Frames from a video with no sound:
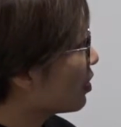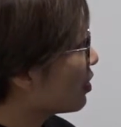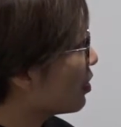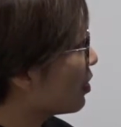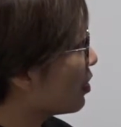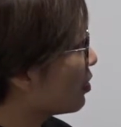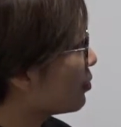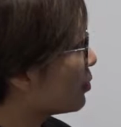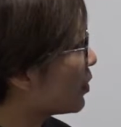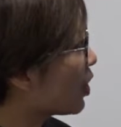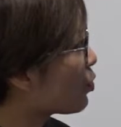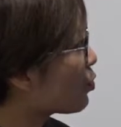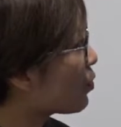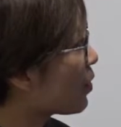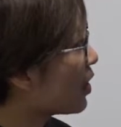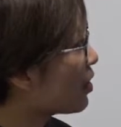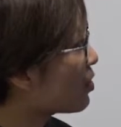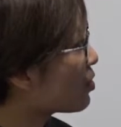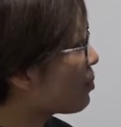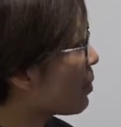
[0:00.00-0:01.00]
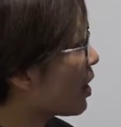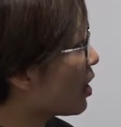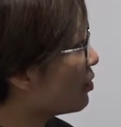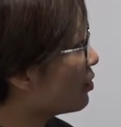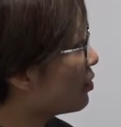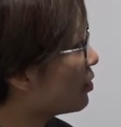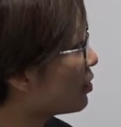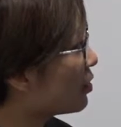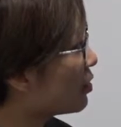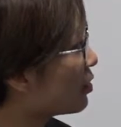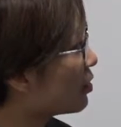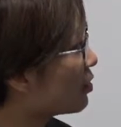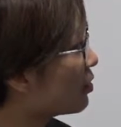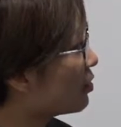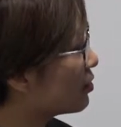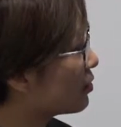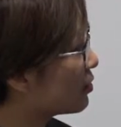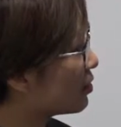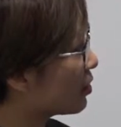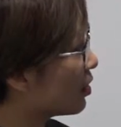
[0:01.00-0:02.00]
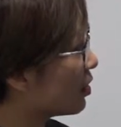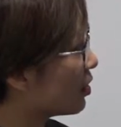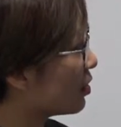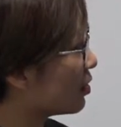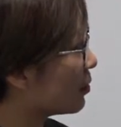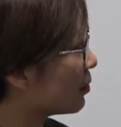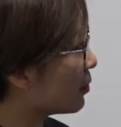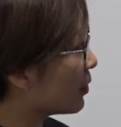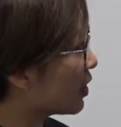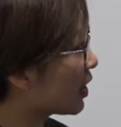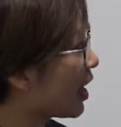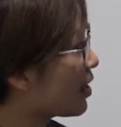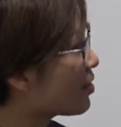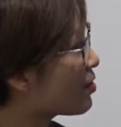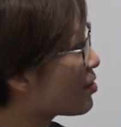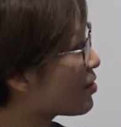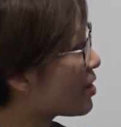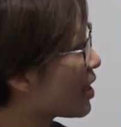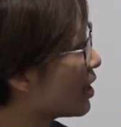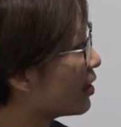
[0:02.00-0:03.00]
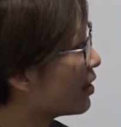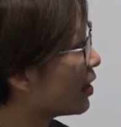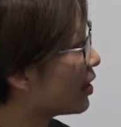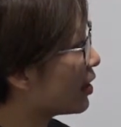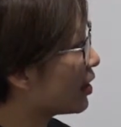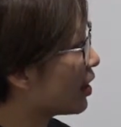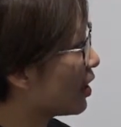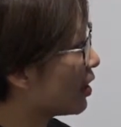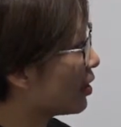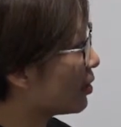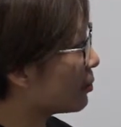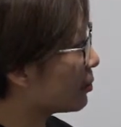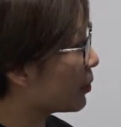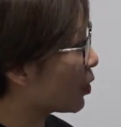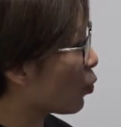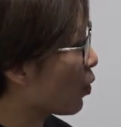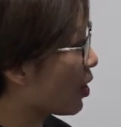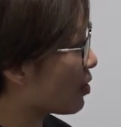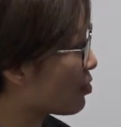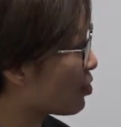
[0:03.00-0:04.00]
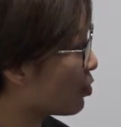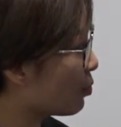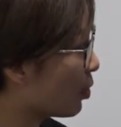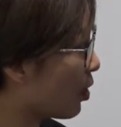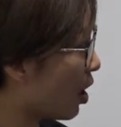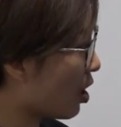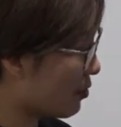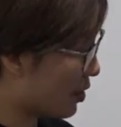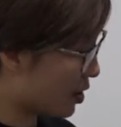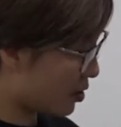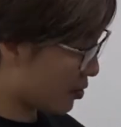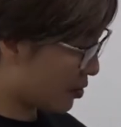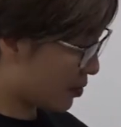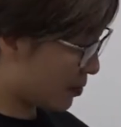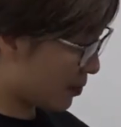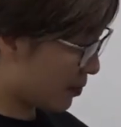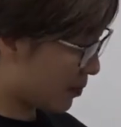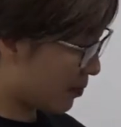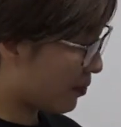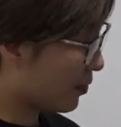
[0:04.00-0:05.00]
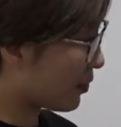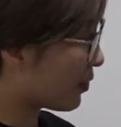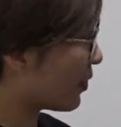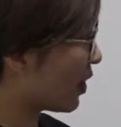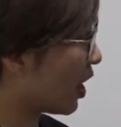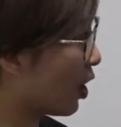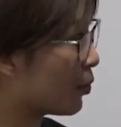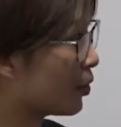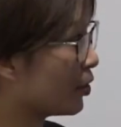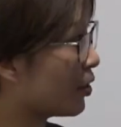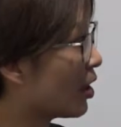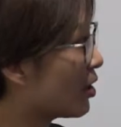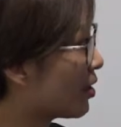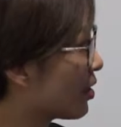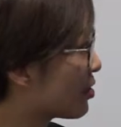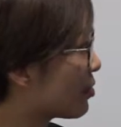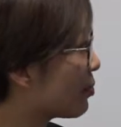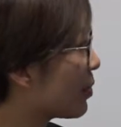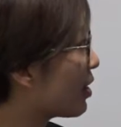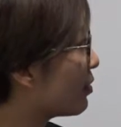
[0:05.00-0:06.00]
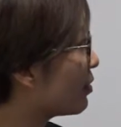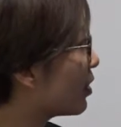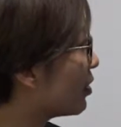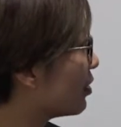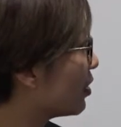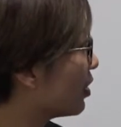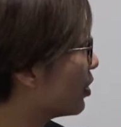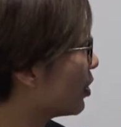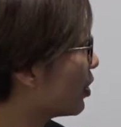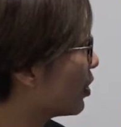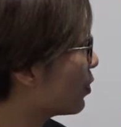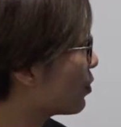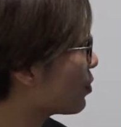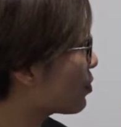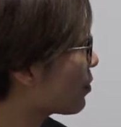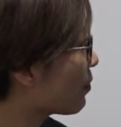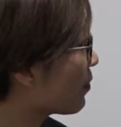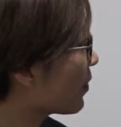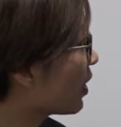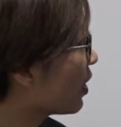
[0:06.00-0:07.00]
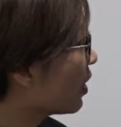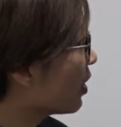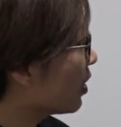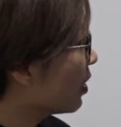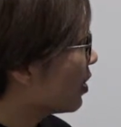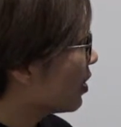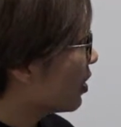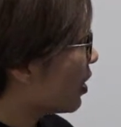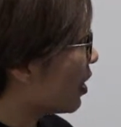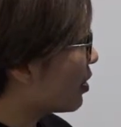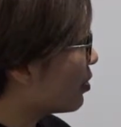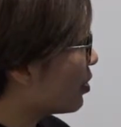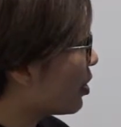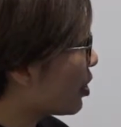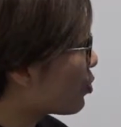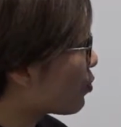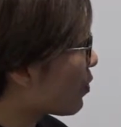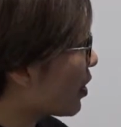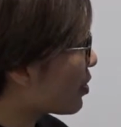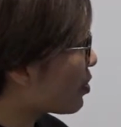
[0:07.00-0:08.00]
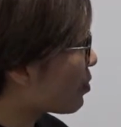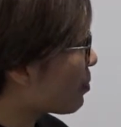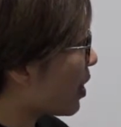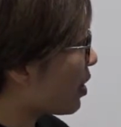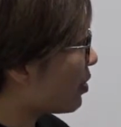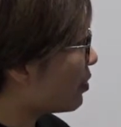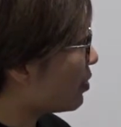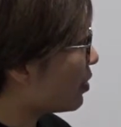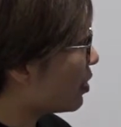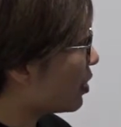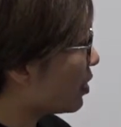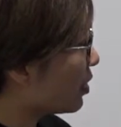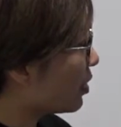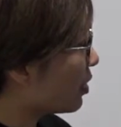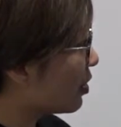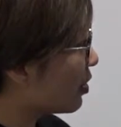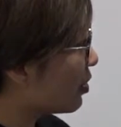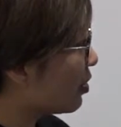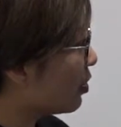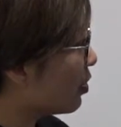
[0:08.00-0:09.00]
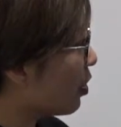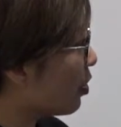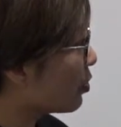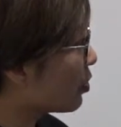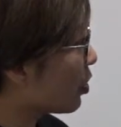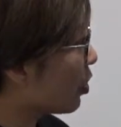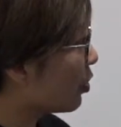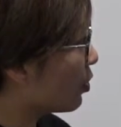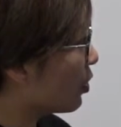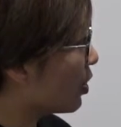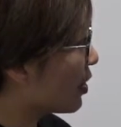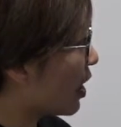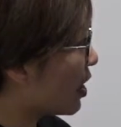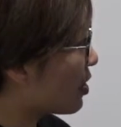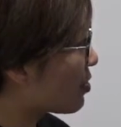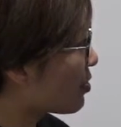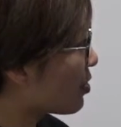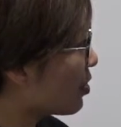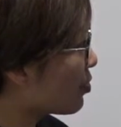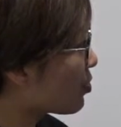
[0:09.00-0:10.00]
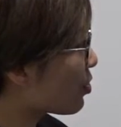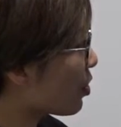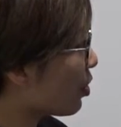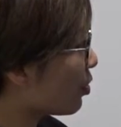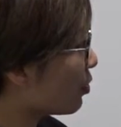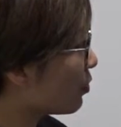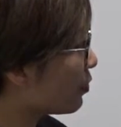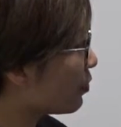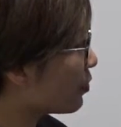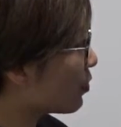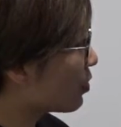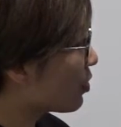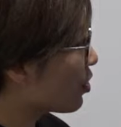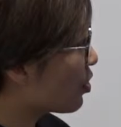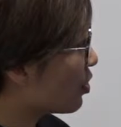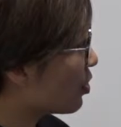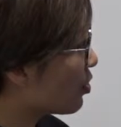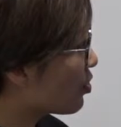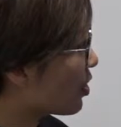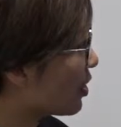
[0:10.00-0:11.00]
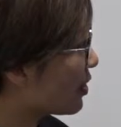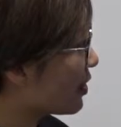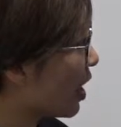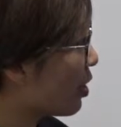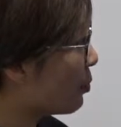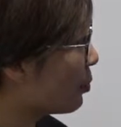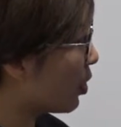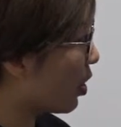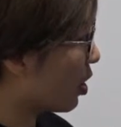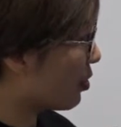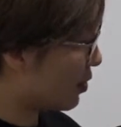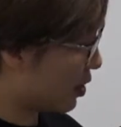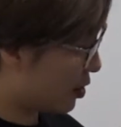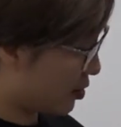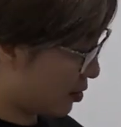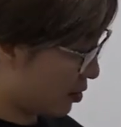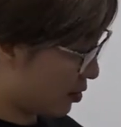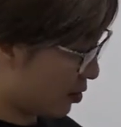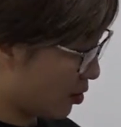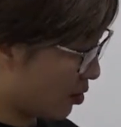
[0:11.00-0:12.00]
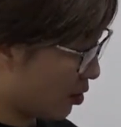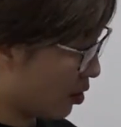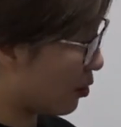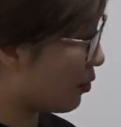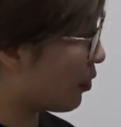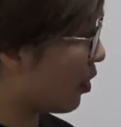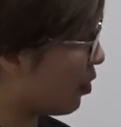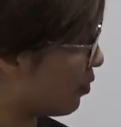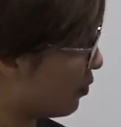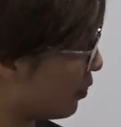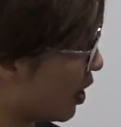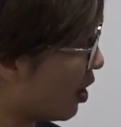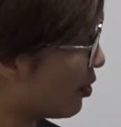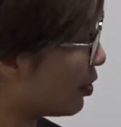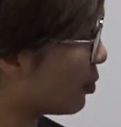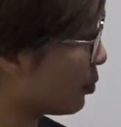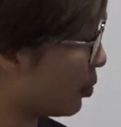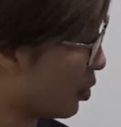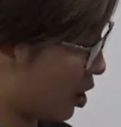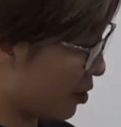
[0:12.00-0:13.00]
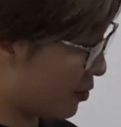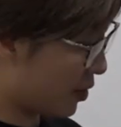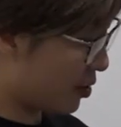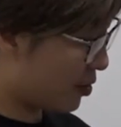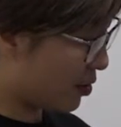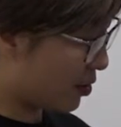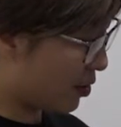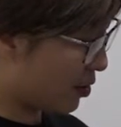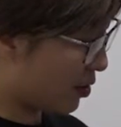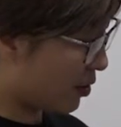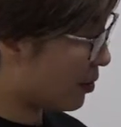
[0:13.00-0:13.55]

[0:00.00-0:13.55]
This one is about the case study in Guangxi province. I will not explain the details. And this one is about the local analysis of Shenyang province, of Liaoning province.